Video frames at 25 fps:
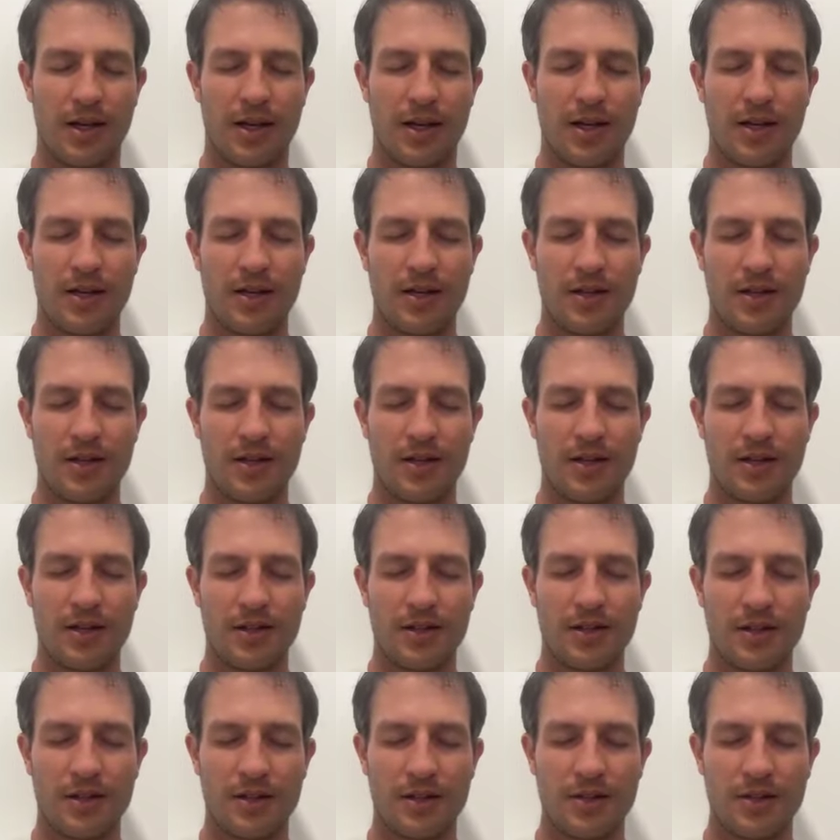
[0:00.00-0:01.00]
And
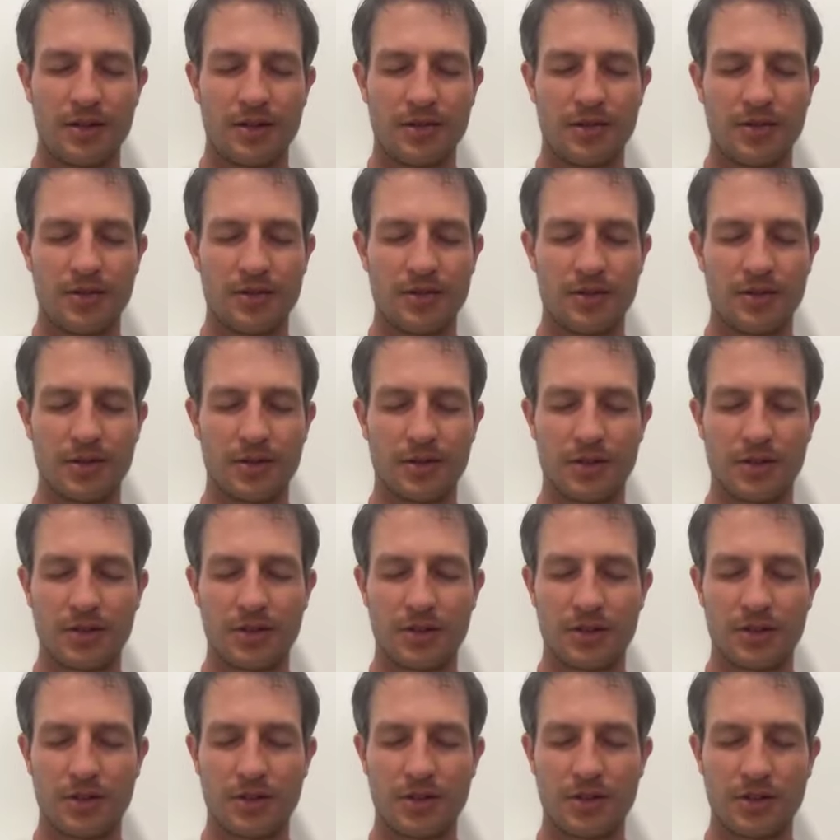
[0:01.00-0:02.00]

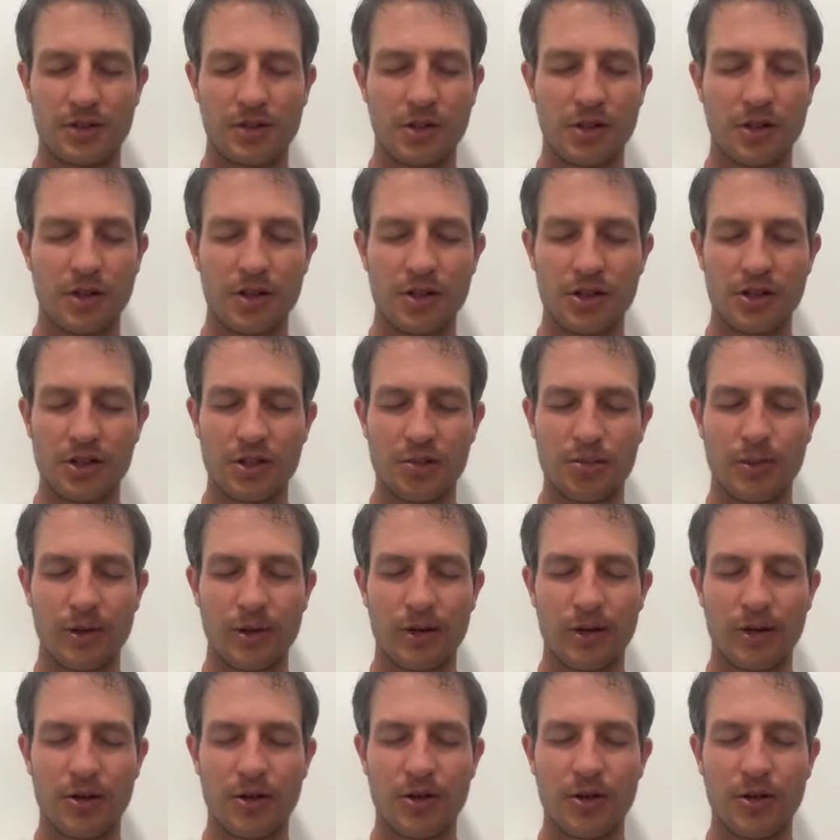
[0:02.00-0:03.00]
start just
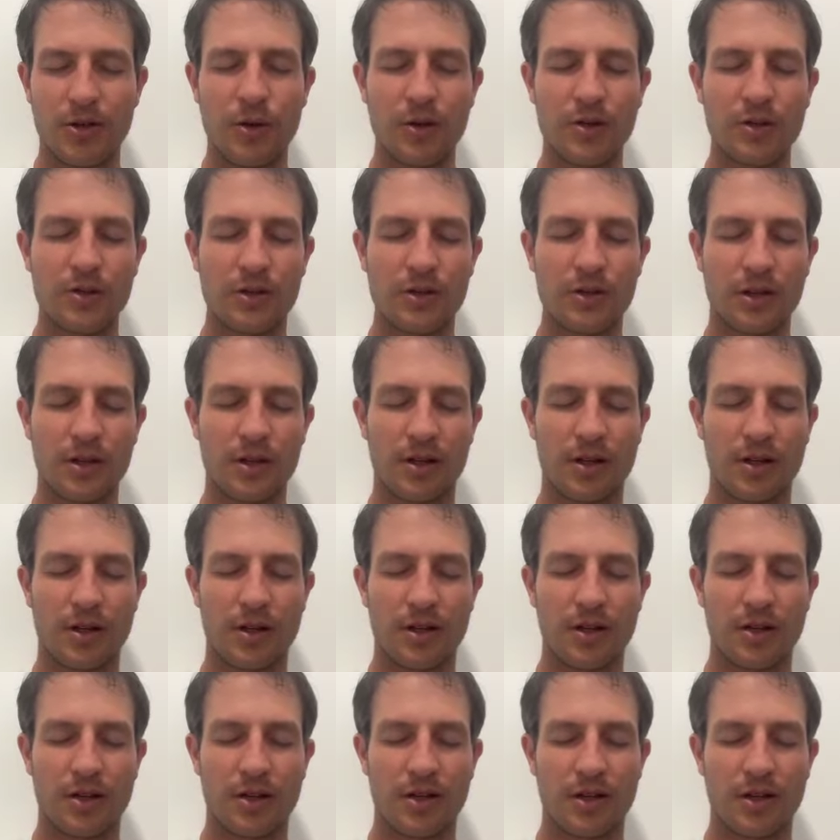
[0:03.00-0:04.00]
by
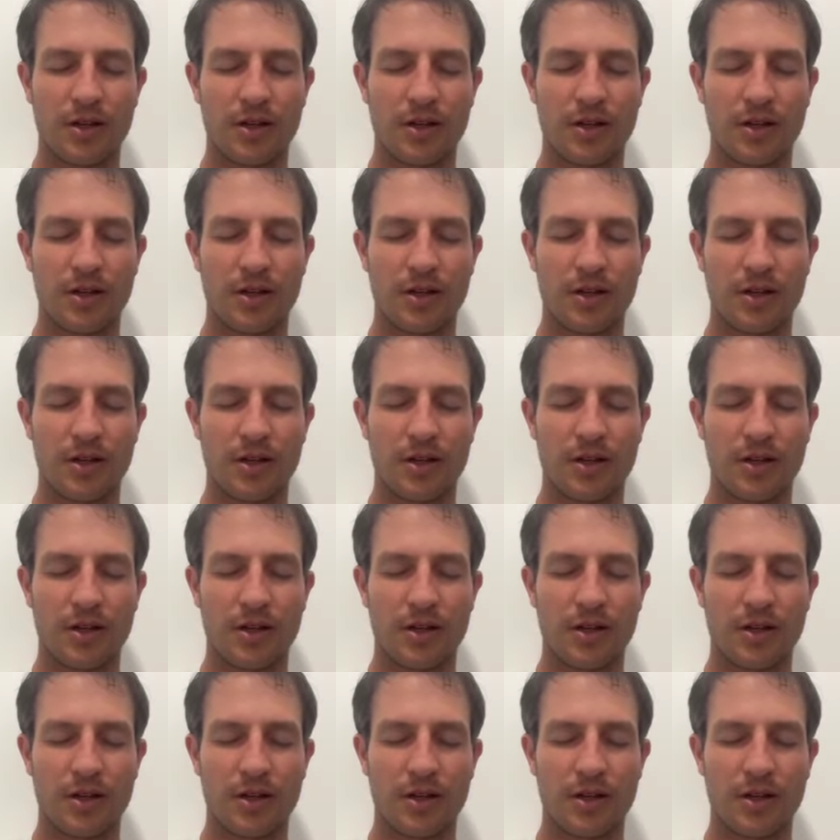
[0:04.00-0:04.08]
noticing